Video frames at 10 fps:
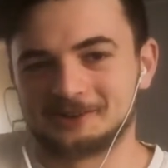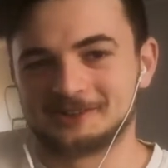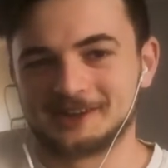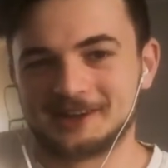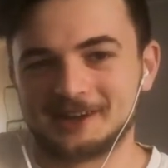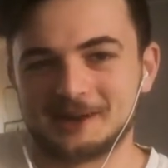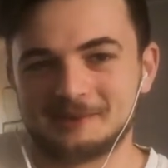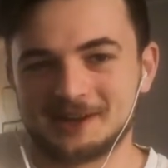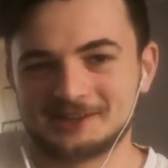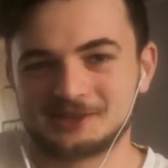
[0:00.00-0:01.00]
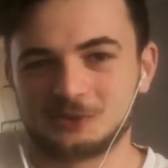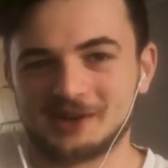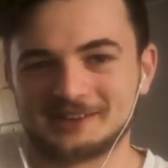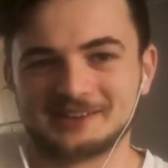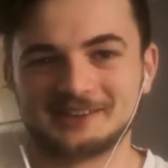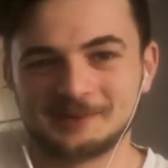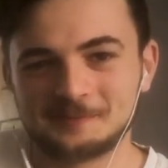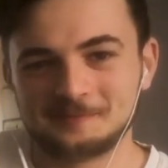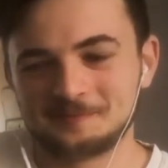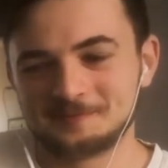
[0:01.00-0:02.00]
thing about Twitter?
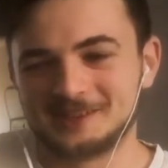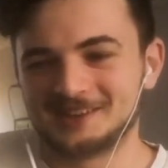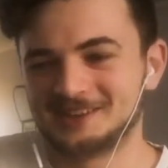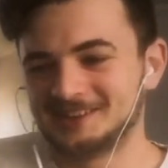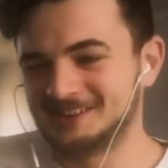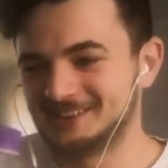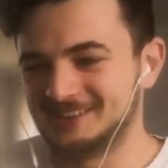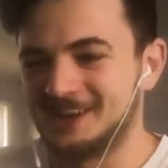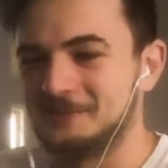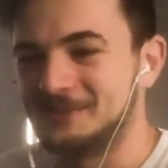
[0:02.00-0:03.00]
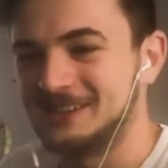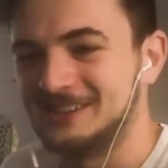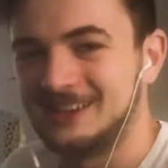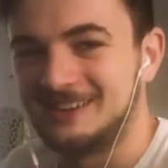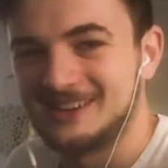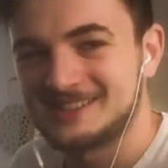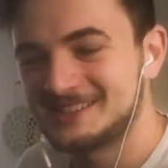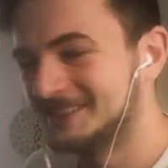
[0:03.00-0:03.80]
That would be hilarious.